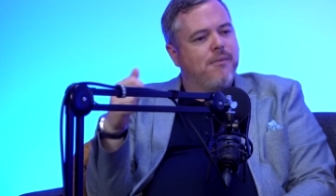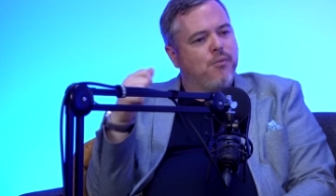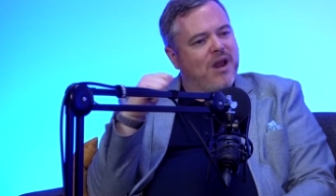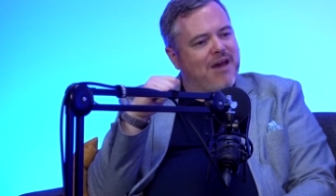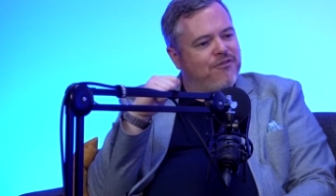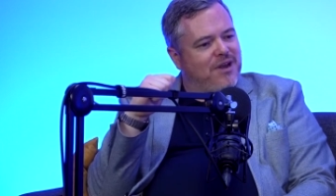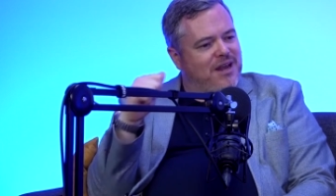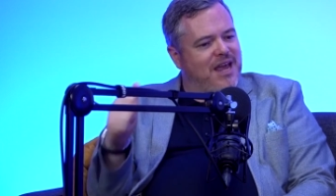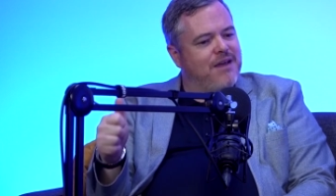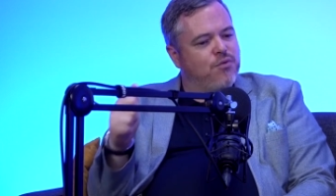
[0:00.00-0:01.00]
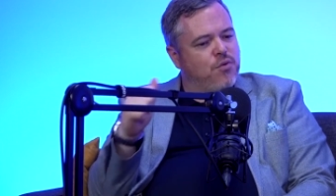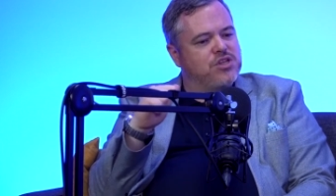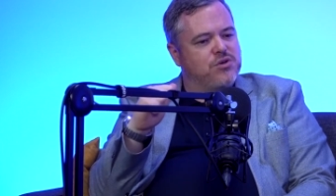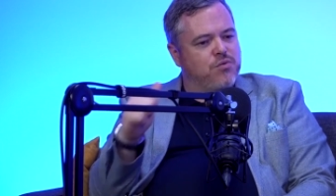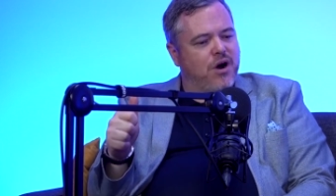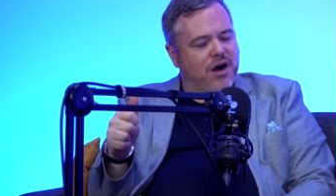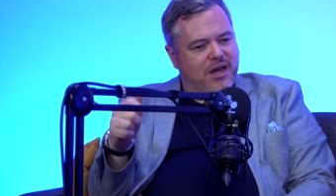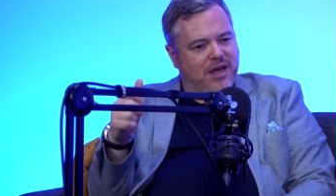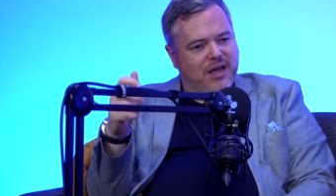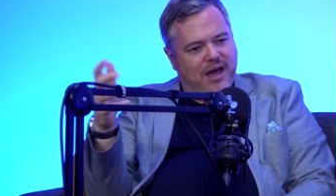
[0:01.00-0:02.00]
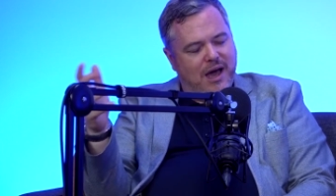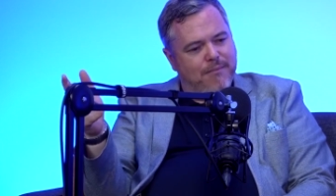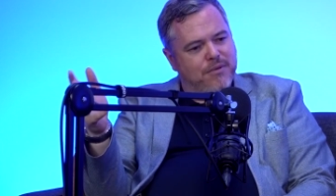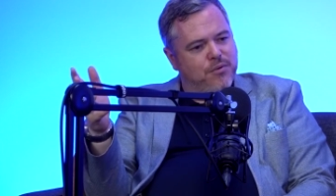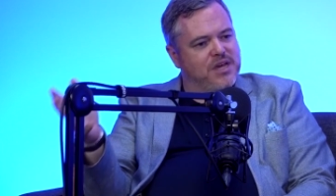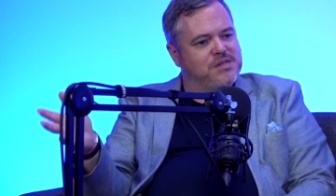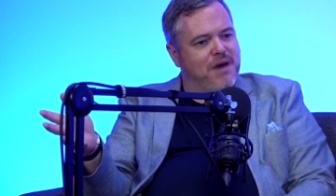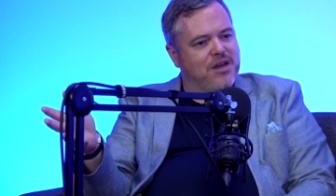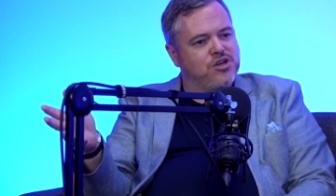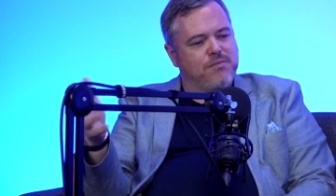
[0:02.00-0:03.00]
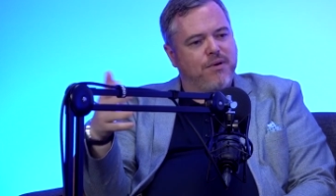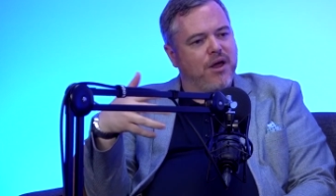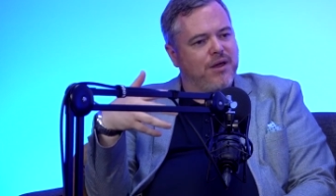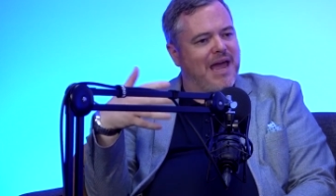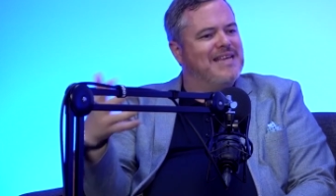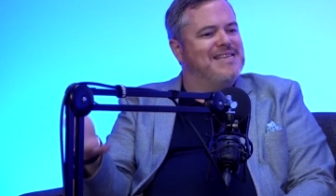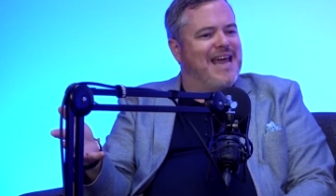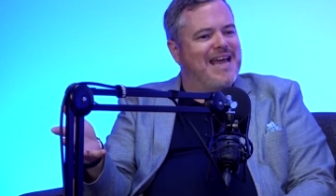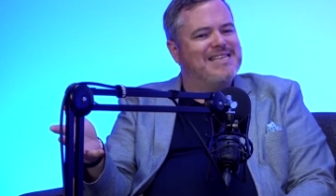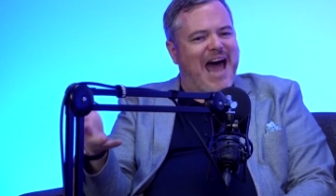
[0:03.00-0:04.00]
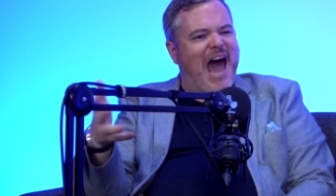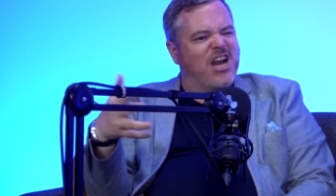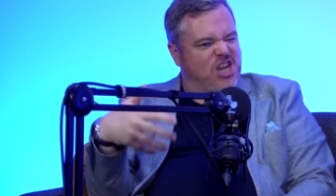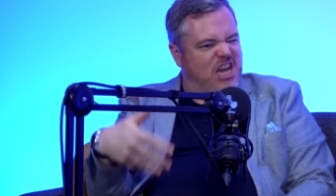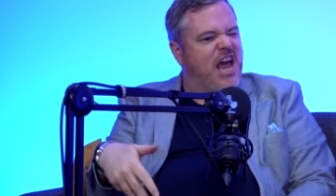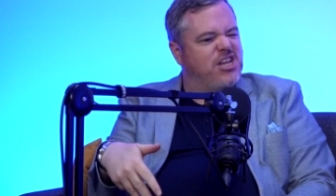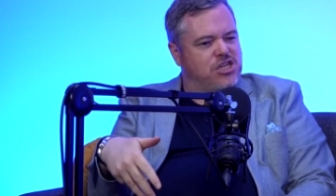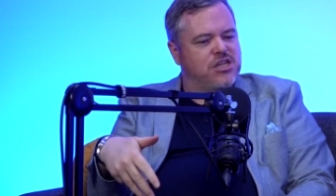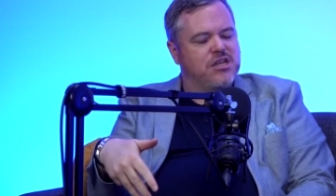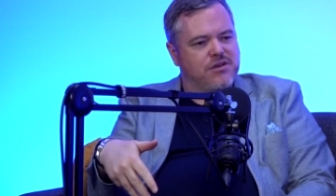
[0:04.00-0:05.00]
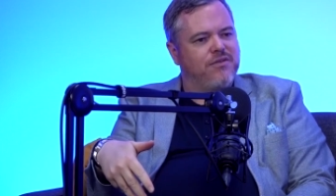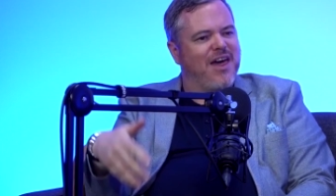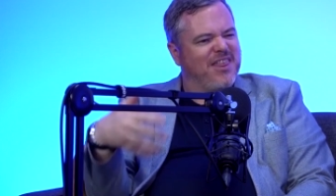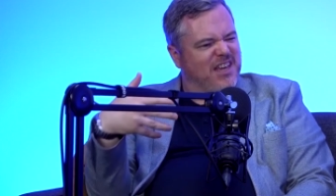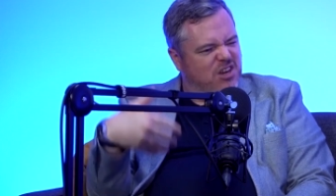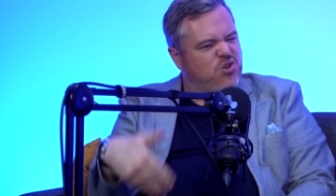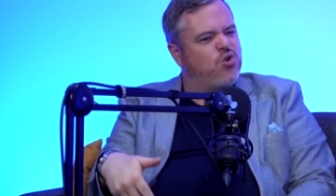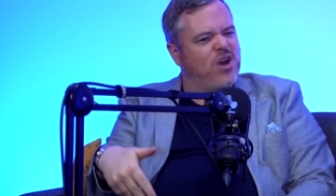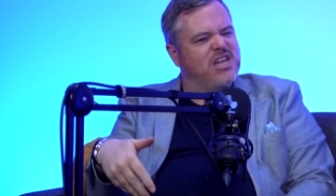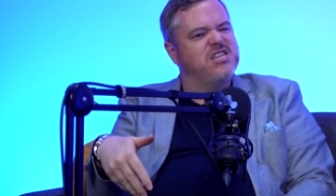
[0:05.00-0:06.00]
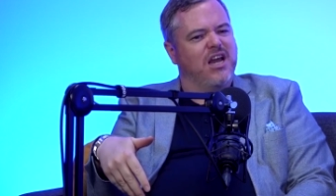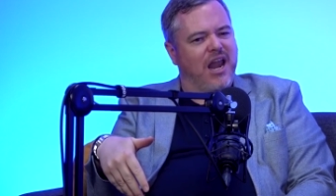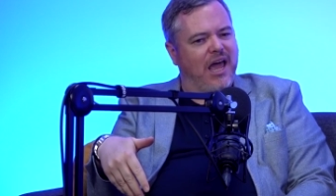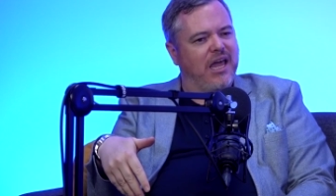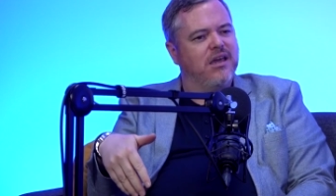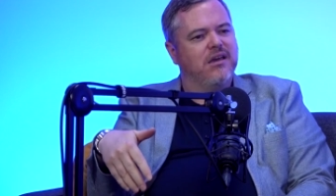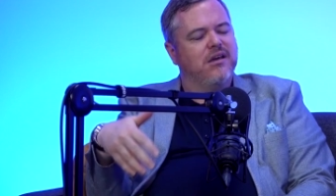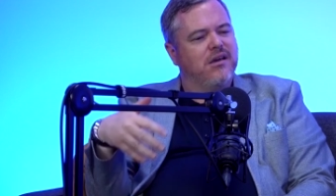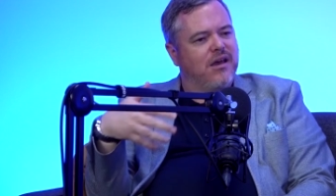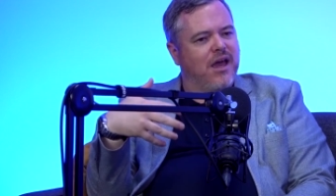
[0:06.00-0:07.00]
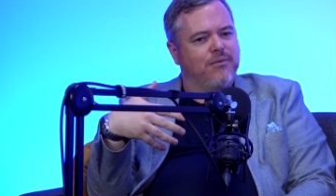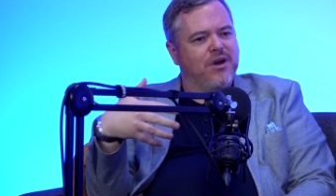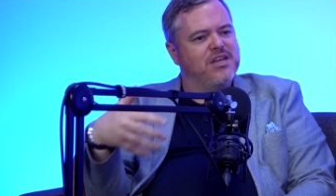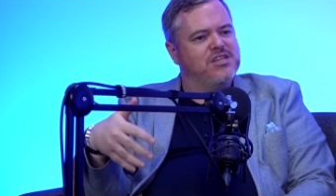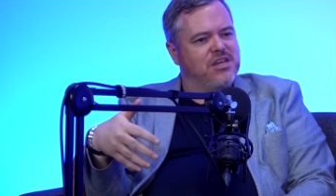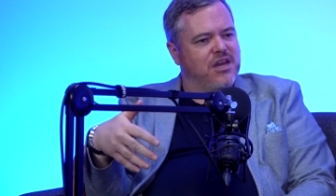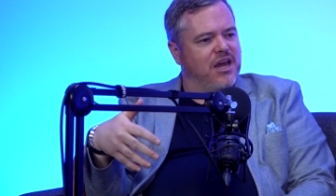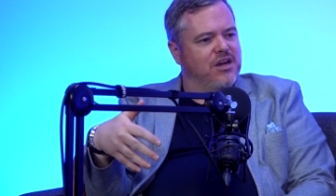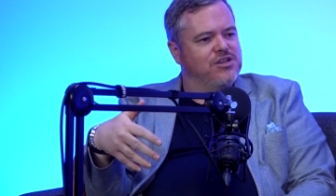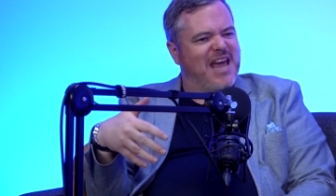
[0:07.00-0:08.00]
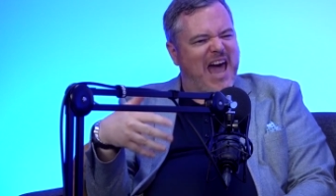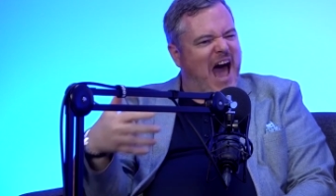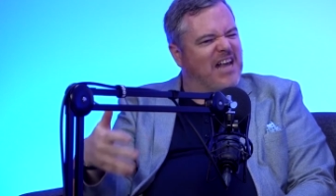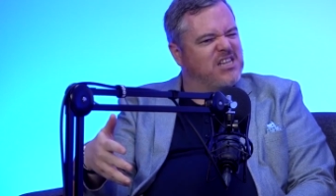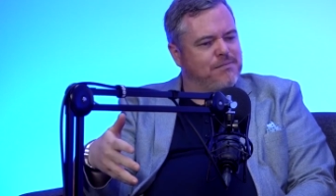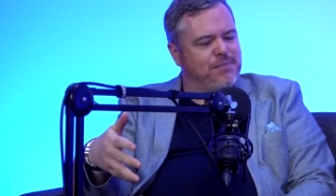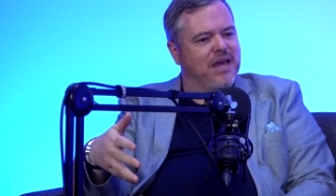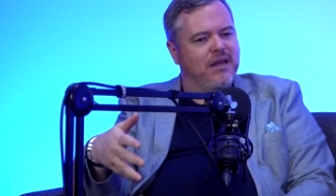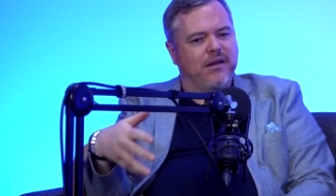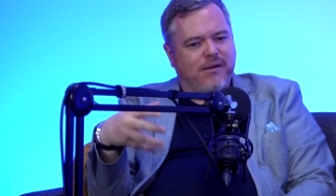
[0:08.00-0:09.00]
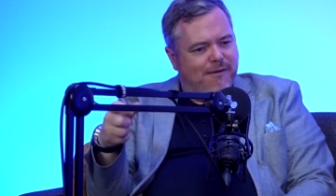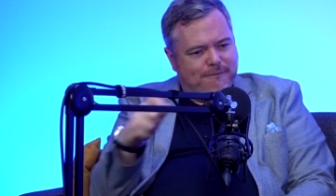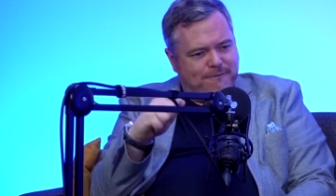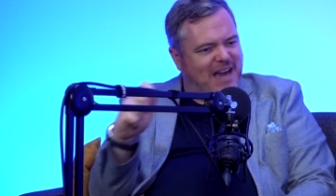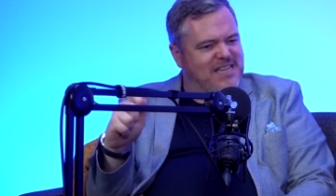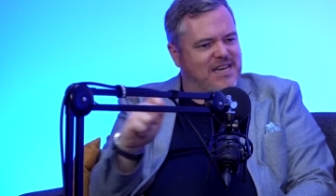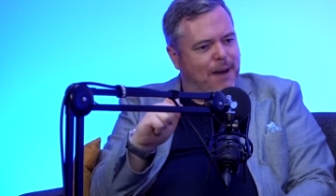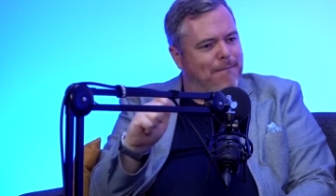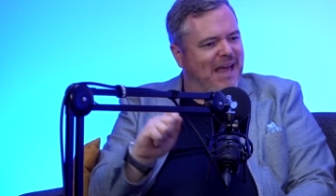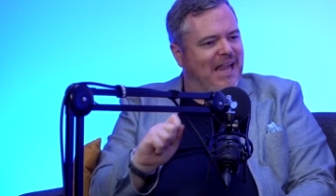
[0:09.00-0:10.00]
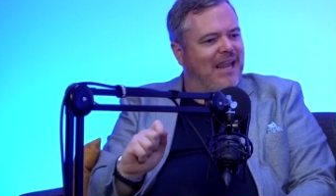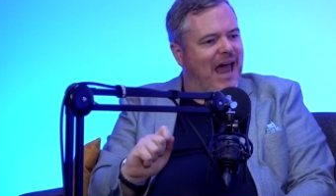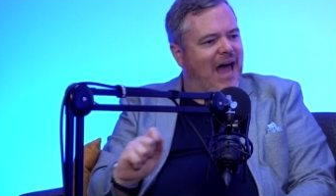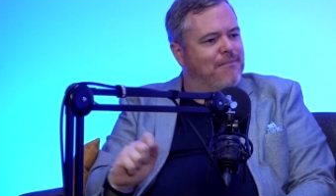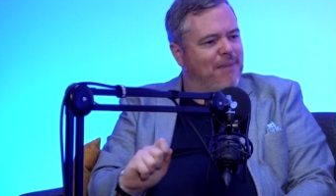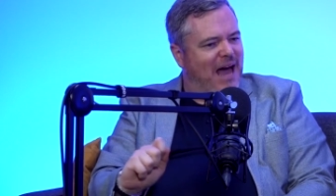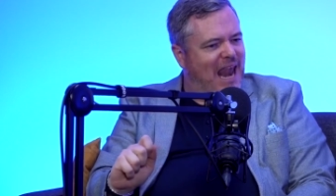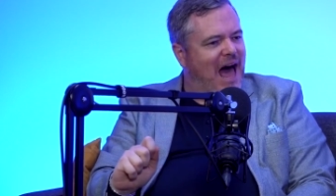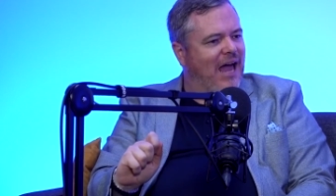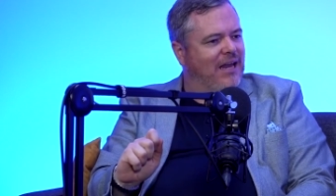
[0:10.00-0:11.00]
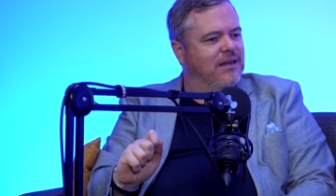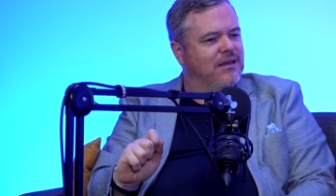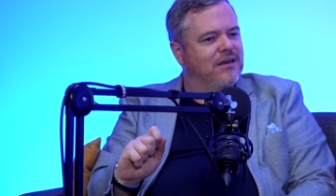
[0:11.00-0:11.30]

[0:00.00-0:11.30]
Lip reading: Whenever a lever wasn't working, Louise mentioned about, is it actually legislative? I think increasingly in recent years, it hasn't been fighting a bill line by line.